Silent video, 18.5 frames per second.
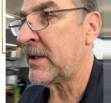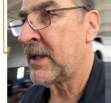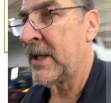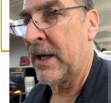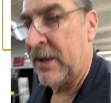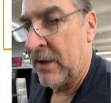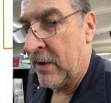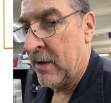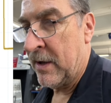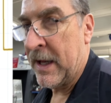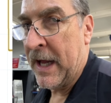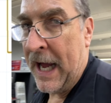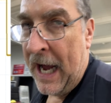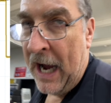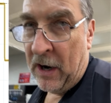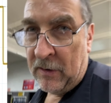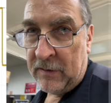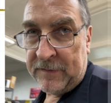signal
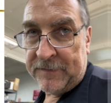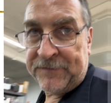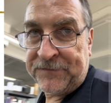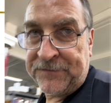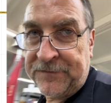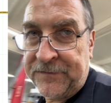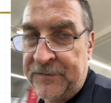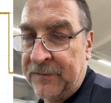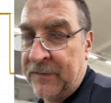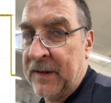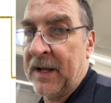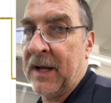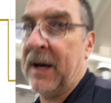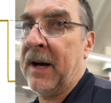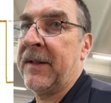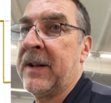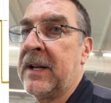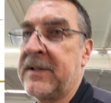out
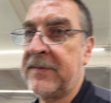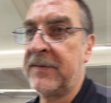on this